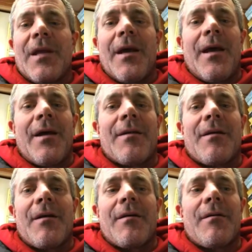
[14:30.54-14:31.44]

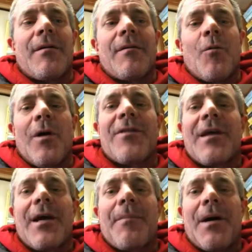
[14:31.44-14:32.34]
And one
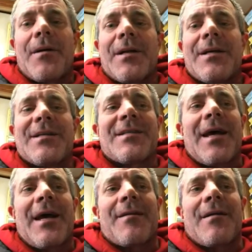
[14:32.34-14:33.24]
thing about it is
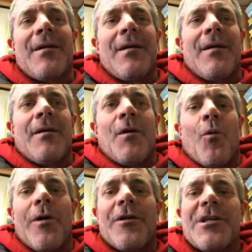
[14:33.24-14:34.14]
that
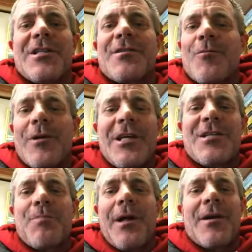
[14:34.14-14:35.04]
when these
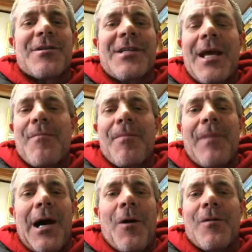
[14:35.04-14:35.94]
planters came
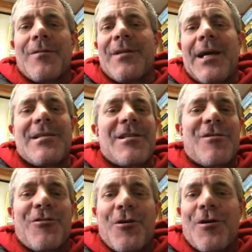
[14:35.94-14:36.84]
out in
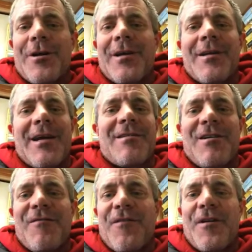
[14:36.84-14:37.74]
1930 and
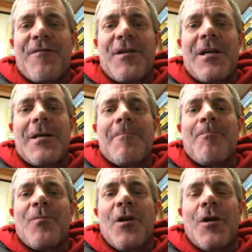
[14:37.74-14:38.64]
1950,
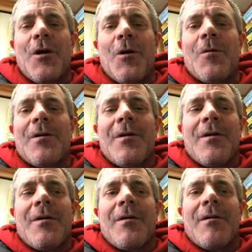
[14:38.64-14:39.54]

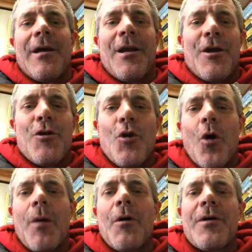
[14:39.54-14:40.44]
in a
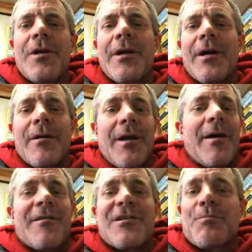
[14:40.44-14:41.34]
normal year,
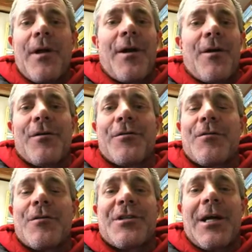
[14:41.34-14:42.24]
this planter will
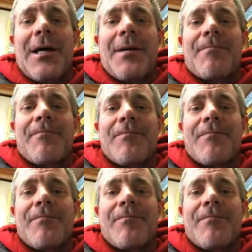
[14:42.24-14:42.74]
do the job.